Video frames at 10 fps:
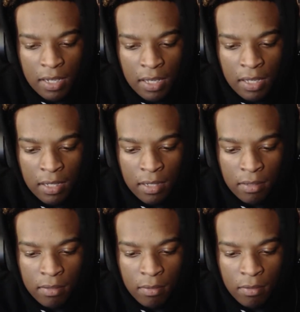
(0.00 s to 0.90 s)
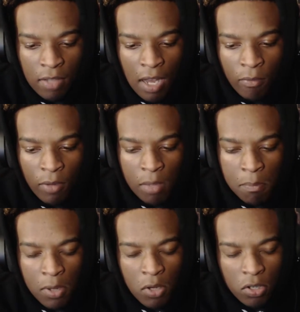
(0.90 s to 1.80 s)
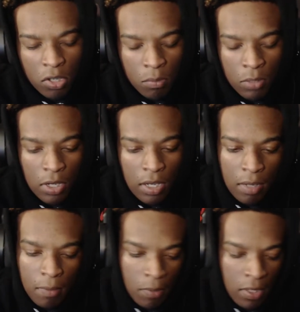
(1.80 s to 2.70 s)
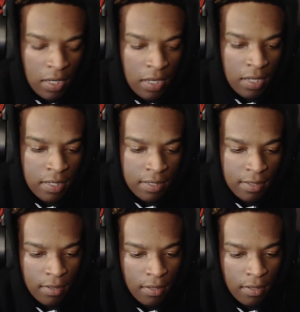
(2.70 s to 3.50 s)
And like really build a community because